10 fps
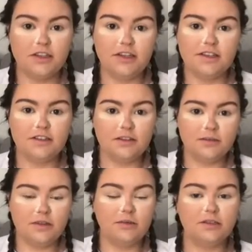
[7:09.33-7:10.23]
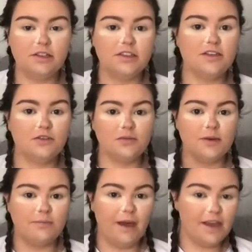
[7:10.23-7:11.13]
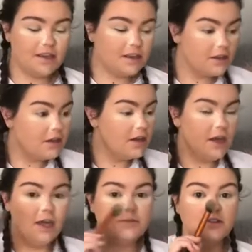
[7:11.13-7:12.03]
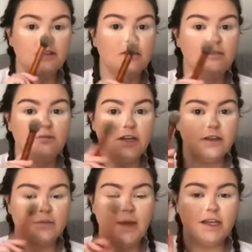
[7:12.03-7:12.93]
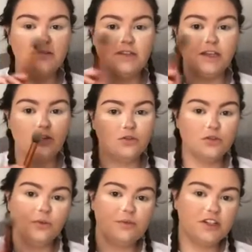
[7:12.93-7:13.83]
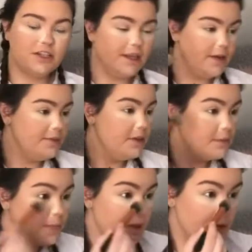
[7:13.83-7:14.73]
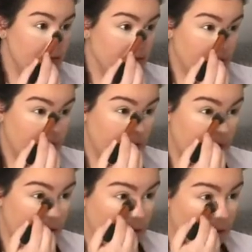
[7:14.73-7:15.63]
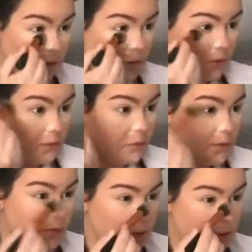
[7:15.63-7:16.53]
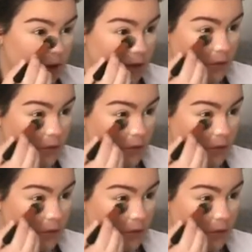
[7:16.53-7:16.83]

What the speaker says: is I'm going to dust off my bake, and so I'm going to go back in with that contour brush again, and I'm just going to sweep it away.